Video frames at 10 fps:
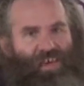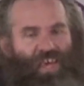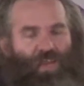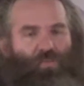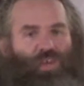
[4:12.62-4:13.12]

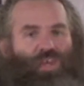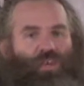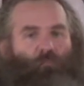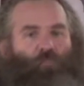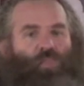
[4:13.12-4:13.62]
and
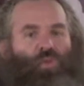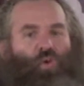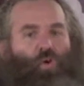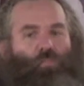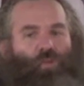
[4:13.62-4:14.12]
we
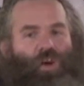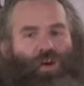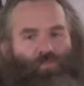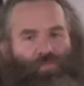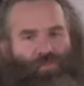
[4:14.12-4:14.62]
open
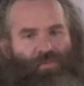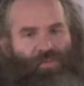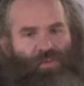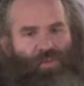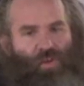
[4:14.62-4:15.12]
up,
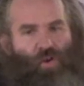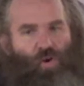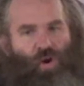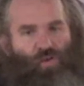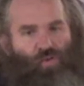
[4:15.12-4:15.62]
you
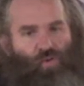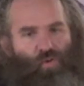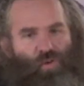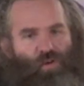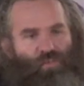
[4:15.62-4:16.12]
know, our
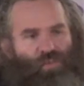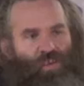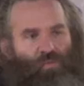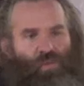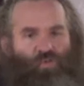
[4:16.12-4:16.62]
doors.
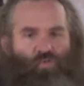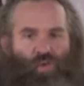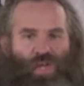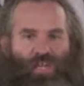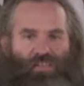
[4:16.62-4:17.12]
We
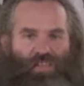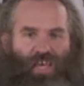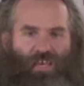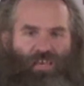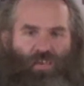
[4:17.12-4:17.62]
create,
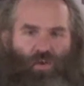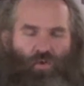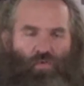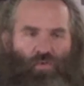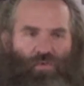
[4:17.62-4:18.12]
like, you
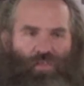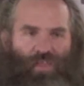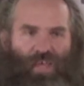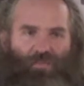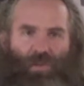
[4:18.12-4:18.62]
know,
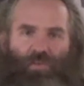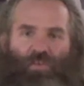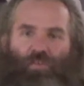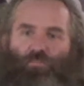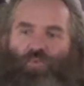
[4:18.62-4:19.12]
like maybe
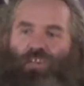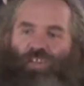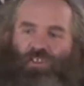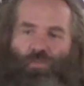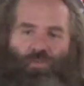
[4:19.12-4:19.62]
there's a
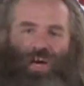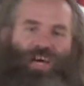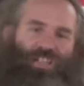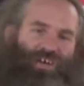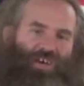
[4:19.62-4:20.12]
presidential
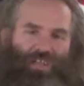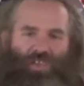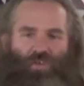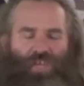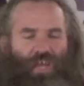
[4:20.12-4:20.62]
potluck.
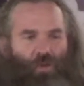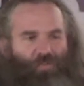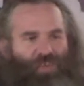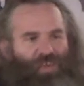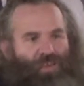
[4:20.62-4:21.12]
You know, he
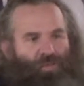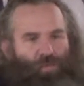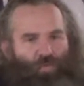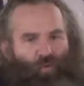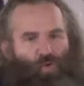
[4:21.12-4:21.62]
helps
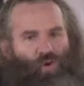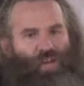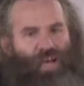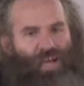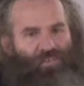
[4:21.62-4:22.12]
people
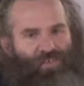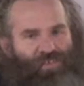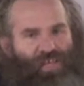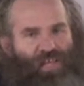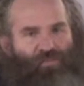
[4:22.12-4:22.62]
organize at a
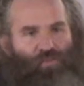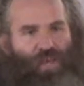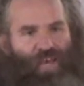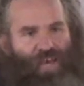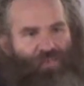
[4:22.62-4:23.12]
state level
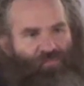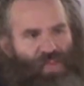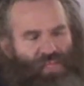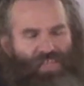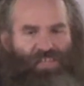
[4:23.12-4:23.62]
to have,
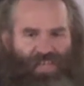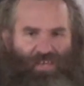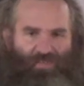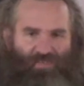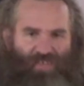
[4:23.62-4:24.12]
like,
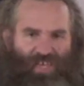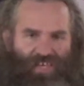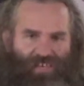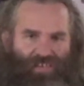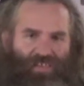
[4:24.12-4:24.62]
get-togethers again.
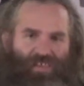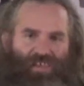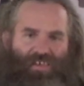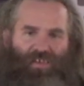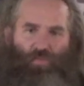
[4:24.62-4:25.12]

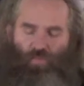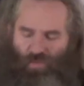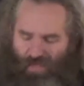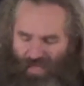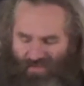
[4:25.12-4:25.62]
We
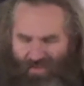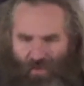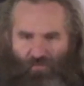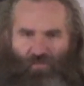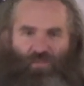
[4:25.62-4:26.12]
put down the
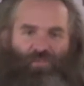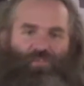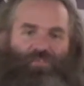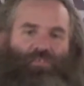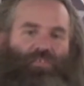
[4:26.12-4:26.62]
cell
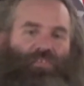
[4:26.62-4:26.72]
phones